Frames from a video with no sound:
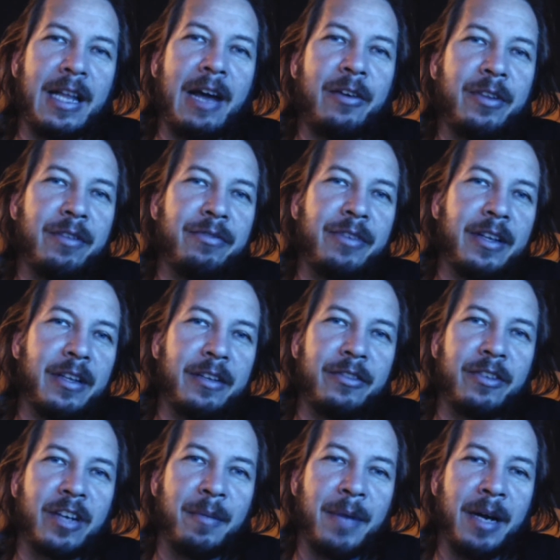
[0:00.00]
the feelings to
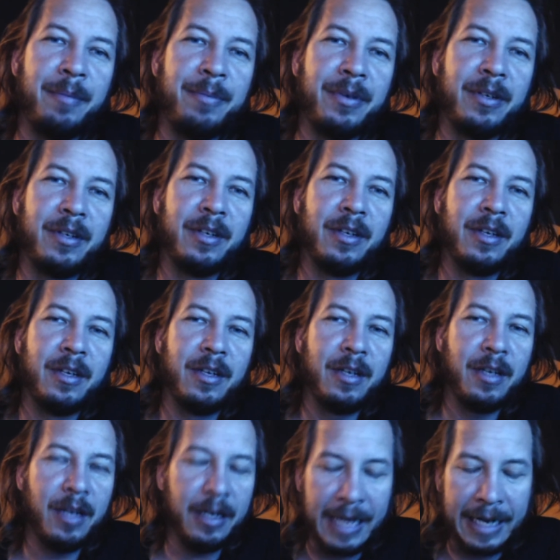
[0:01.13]
come up,
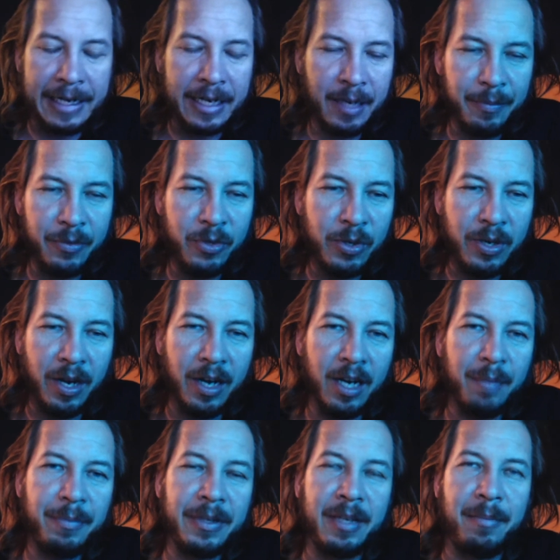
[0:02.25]
not get them too caught
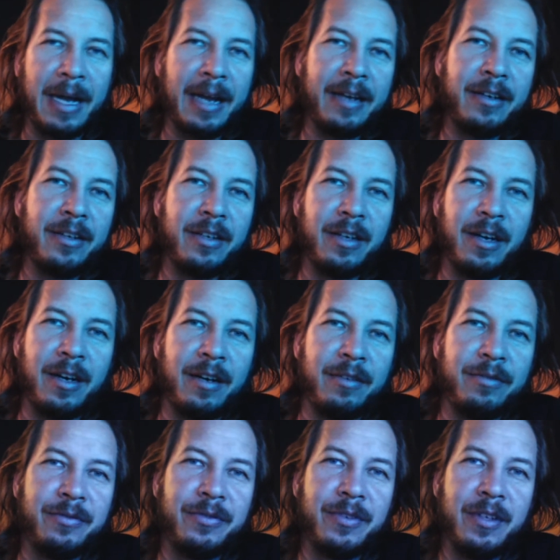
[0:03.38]
up in the mind
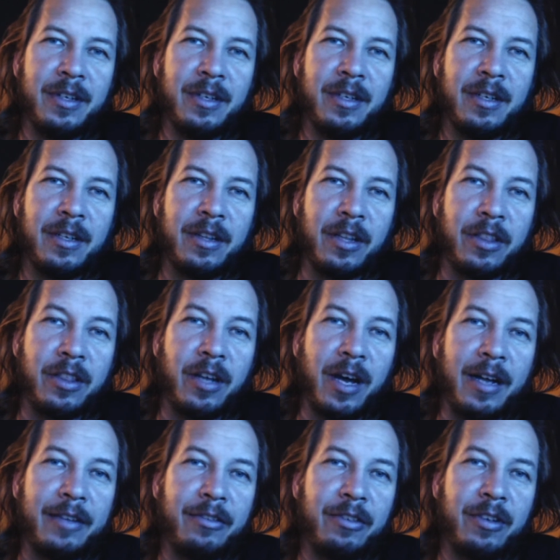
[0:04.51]
of the
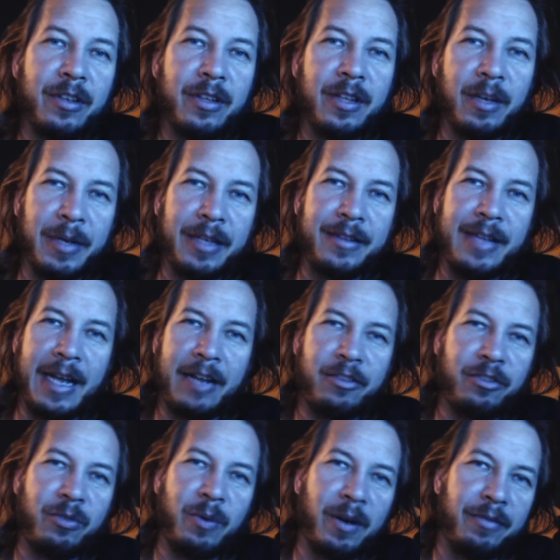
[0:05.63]
thoughts that we attach
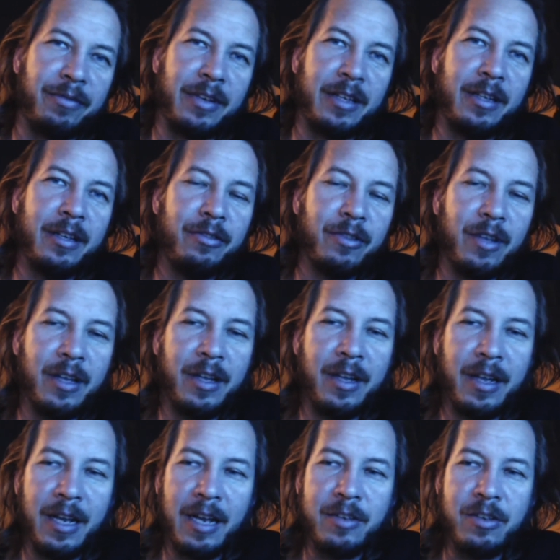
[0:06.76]
to our feelings,
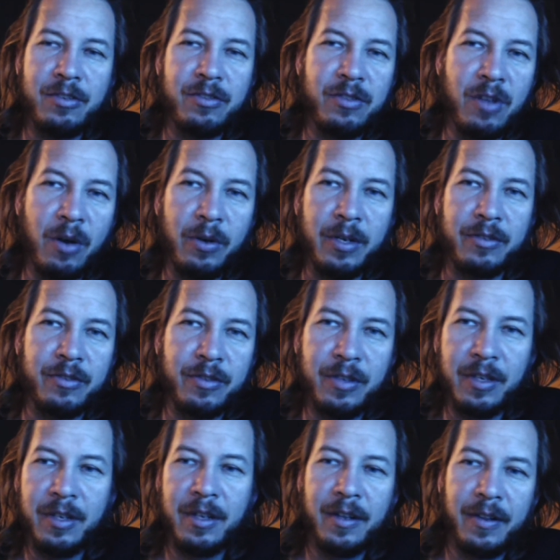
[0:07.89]
and just notice
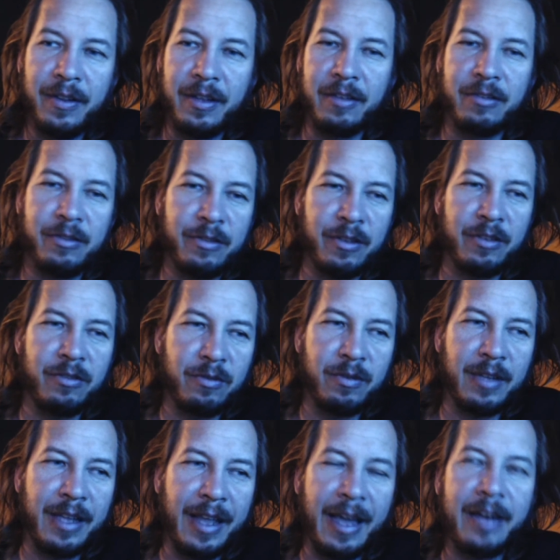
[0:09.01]
this
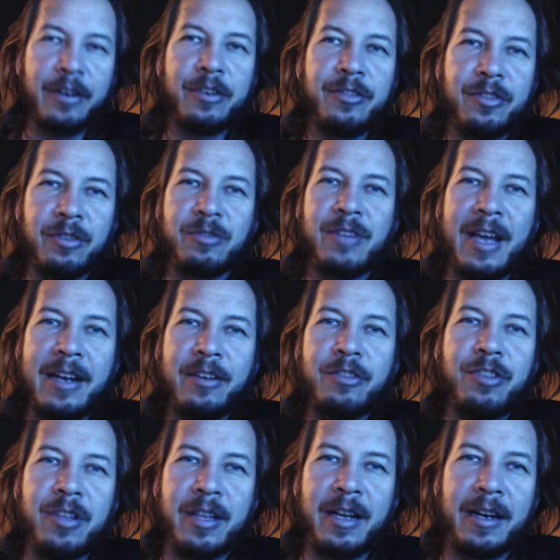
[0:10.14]
energy. There's
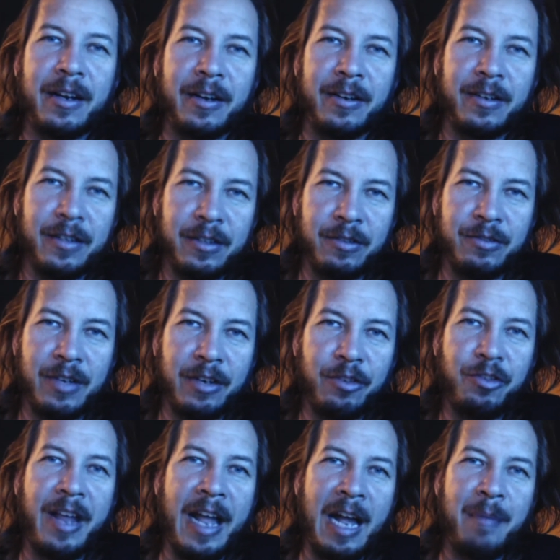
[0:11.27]
energy there. There's energy
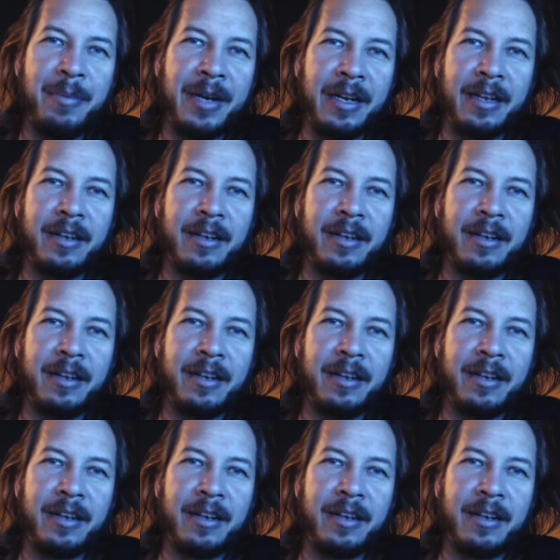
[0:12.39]
happening,